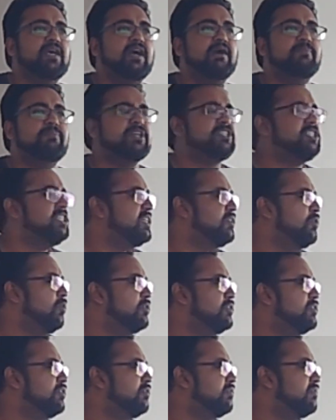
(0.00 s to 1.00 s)
Apache
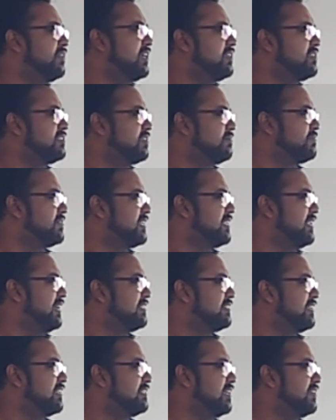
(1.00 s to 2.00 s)
Cordova, something
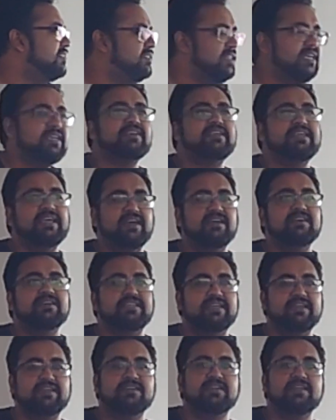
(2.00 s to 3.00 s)
like that, I think.
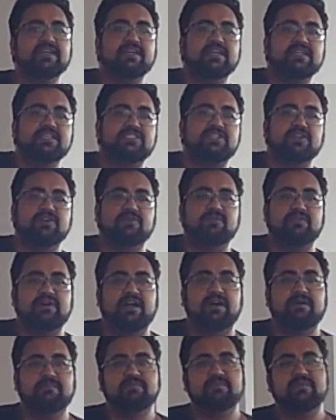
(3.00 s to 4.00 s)
Yeah. So
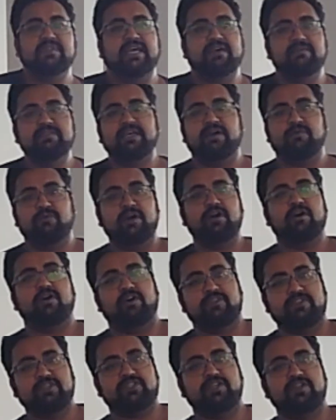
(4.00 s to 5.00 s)
there were
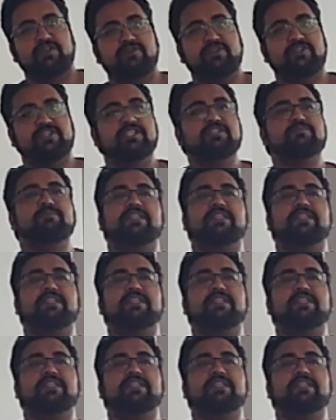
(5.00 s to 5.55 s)
other solutions,